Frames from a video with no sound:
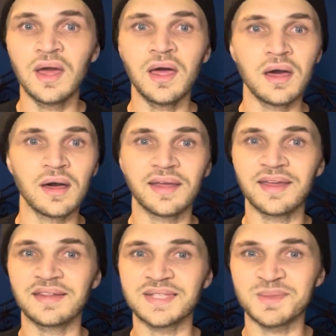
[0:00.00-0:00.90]

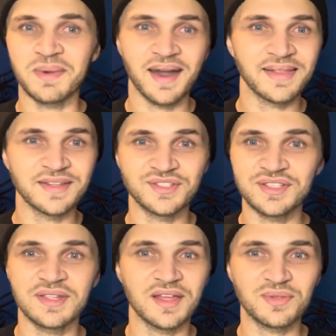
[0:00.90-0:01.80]
hugging and smiling
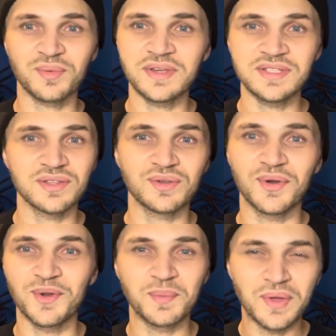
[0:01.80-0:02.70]
just like the rest of the
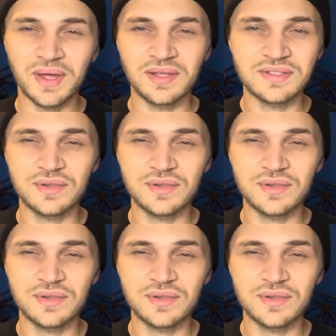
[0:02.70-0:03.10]
group is.